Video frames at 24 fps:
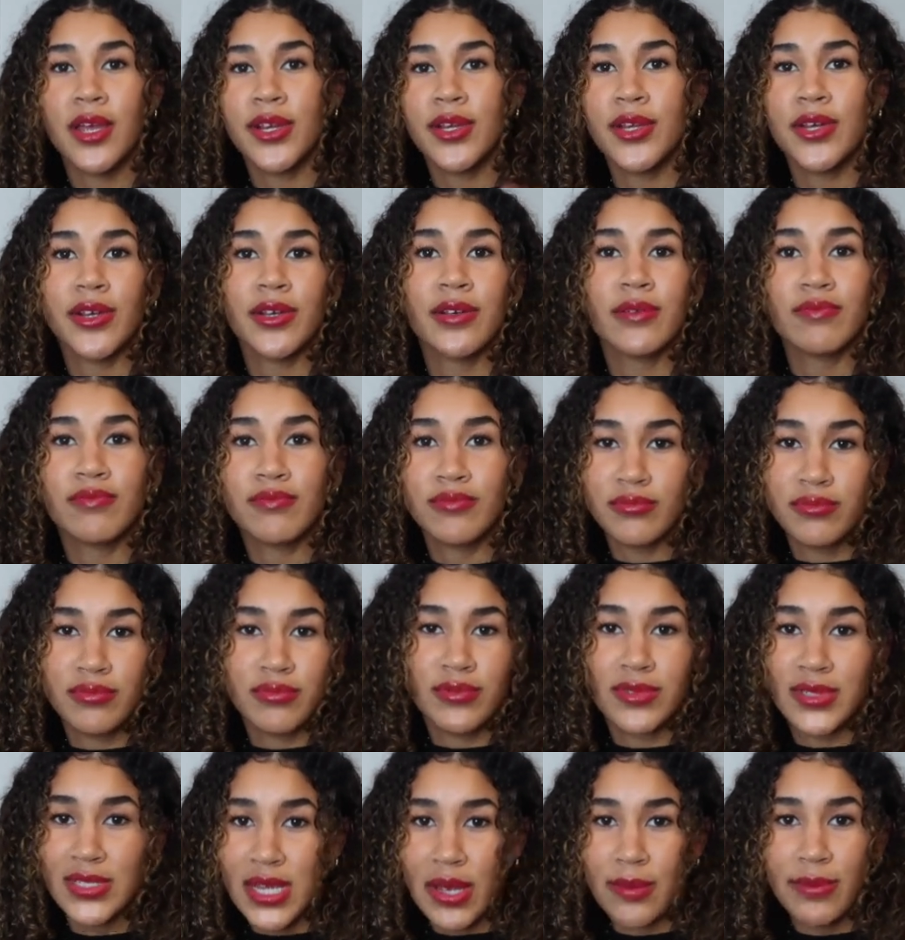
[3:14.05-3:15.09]
your
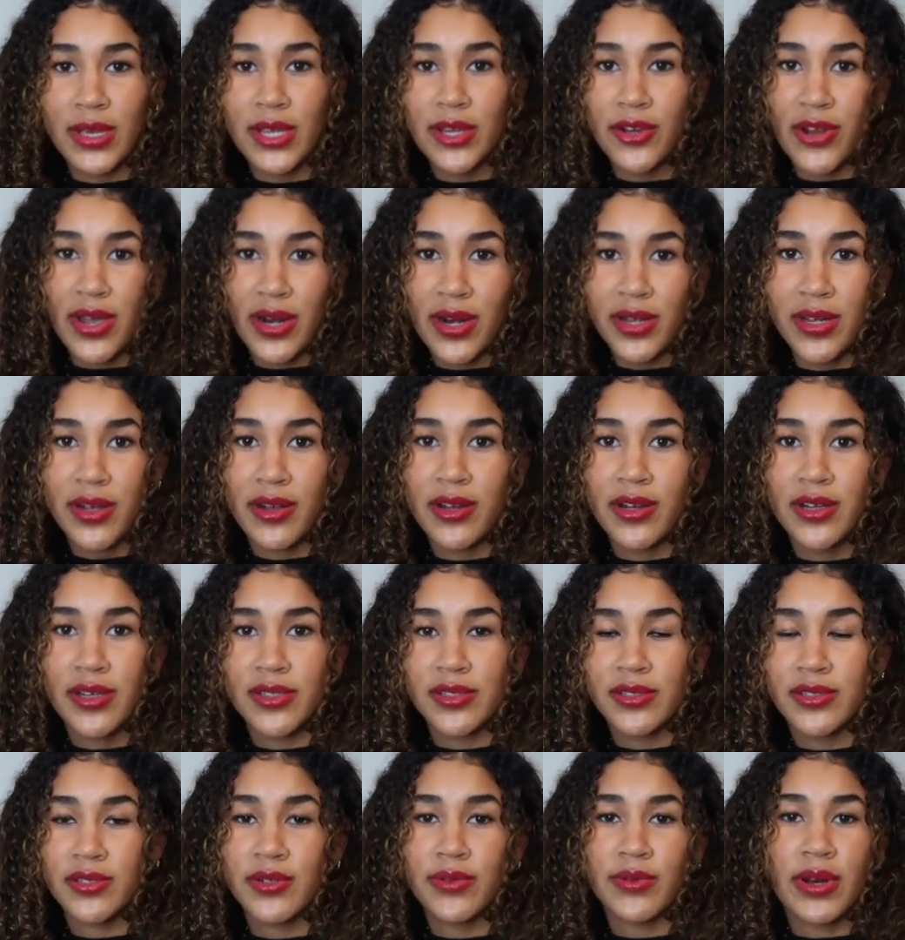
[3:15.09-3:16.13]
debit credit
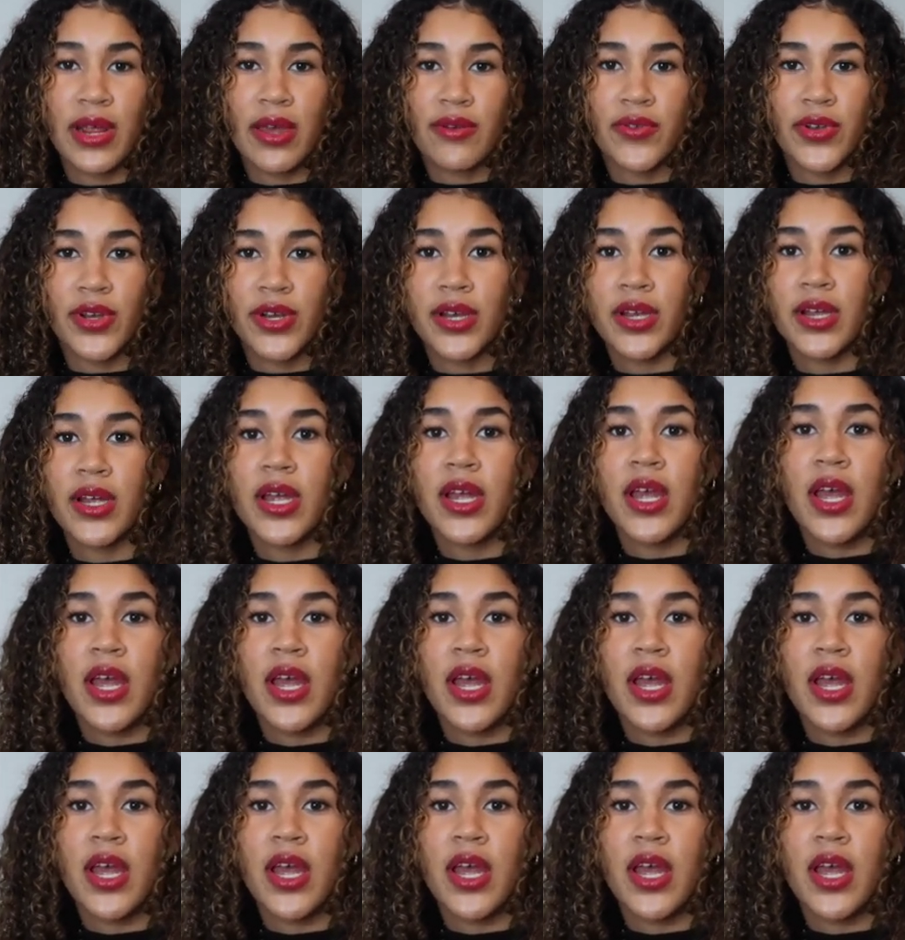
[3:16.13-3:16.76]
cards or whatever.